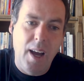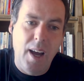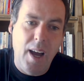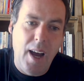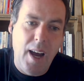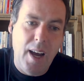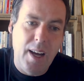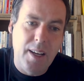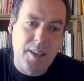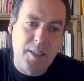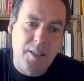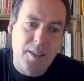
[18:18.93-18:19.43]

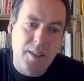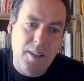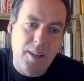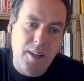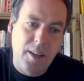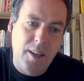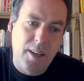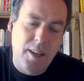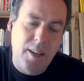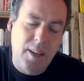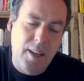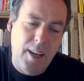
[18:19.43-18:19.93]
And
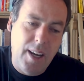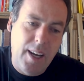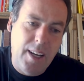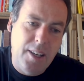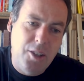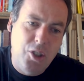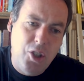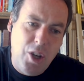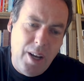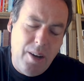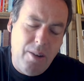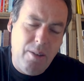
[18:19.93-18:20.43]
in
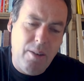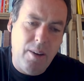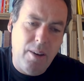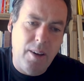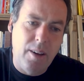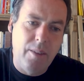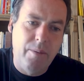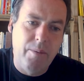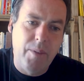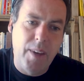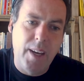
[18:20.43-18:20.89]
general,